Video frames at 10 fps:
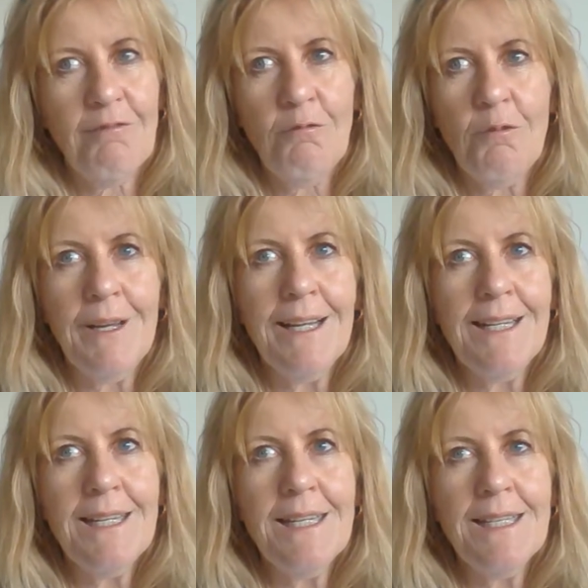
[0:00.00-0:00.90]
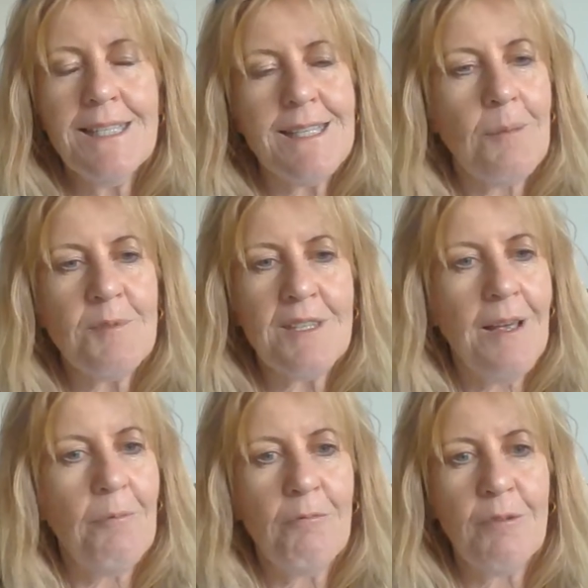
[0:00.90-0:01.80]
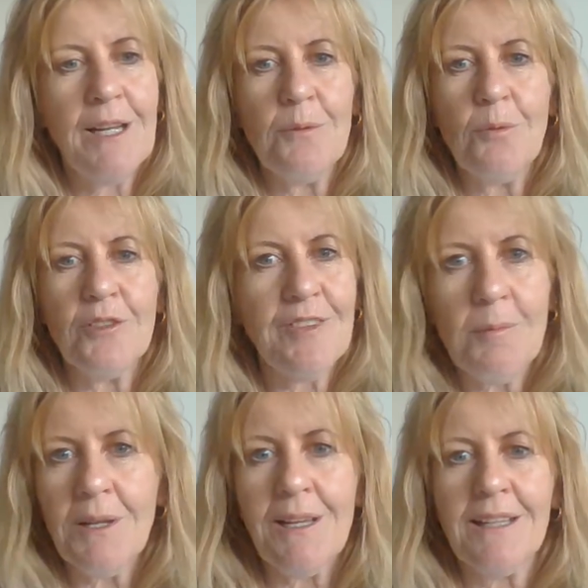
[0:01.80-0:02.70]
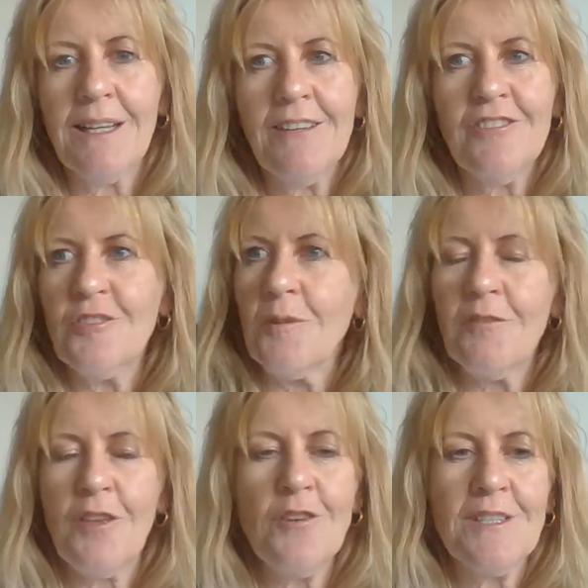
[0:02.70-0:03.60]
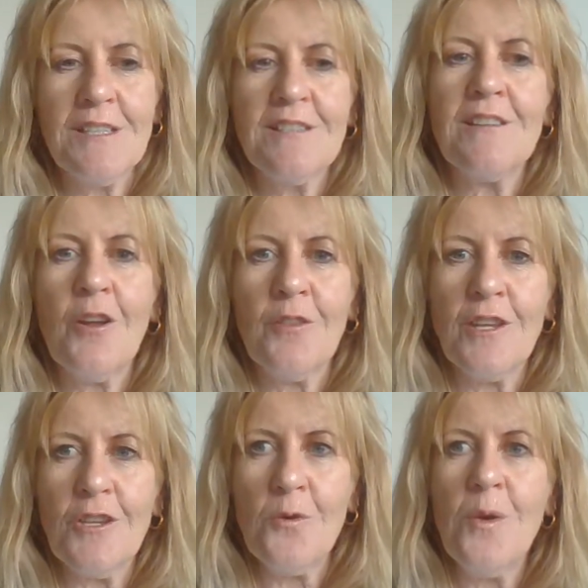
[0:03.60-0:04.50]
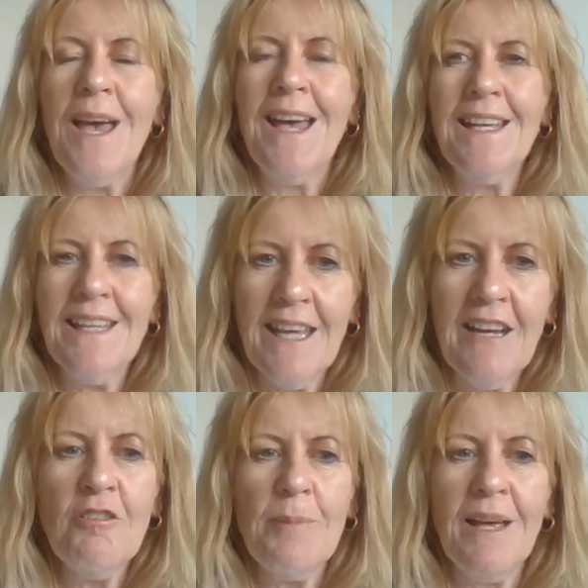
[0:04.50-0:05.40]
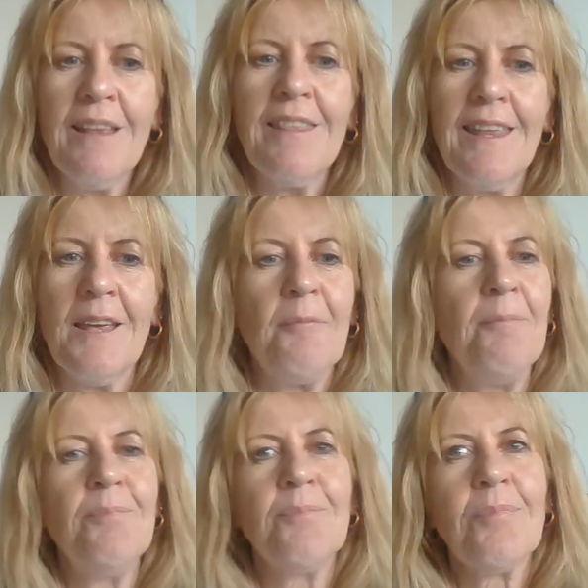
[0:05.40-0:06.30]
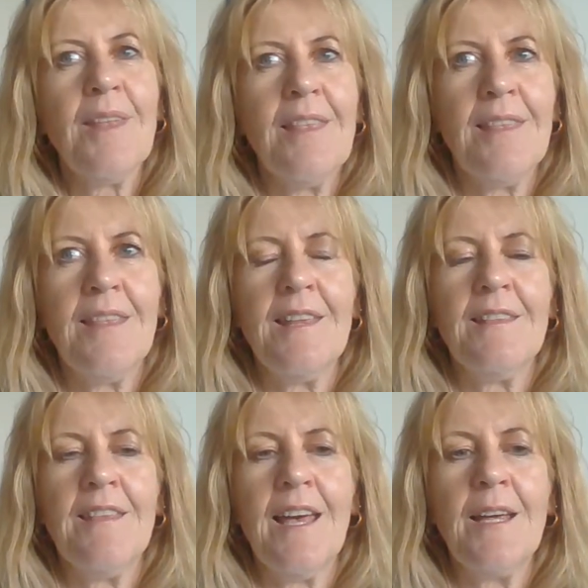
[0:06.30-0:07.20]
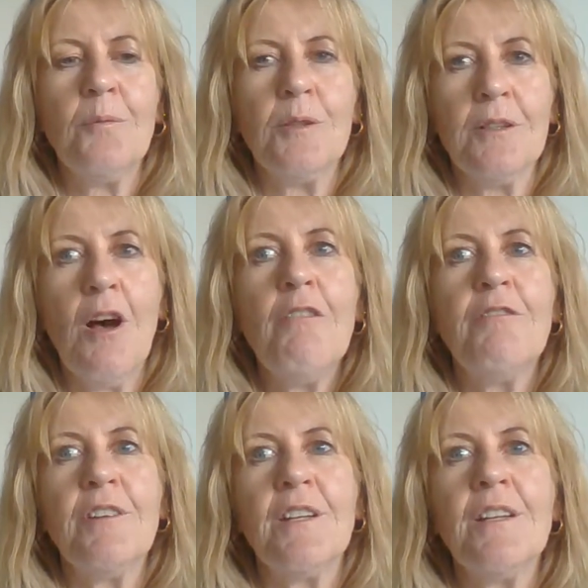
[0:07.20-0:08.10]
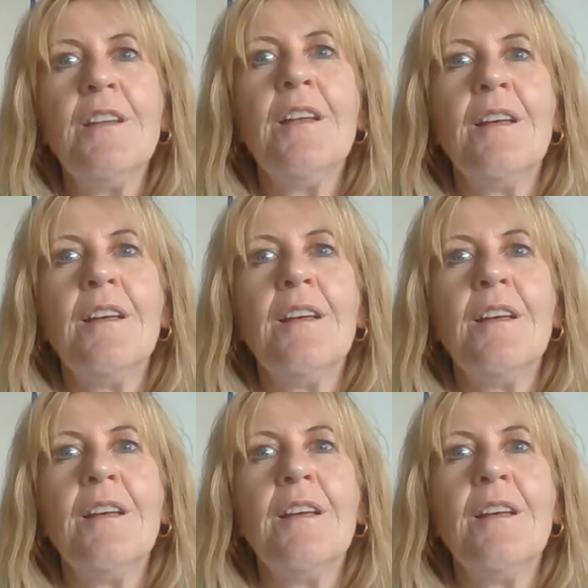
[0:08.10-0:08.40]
really sums up really what's happening in a classroom. If those kids know that you care about them, then they will often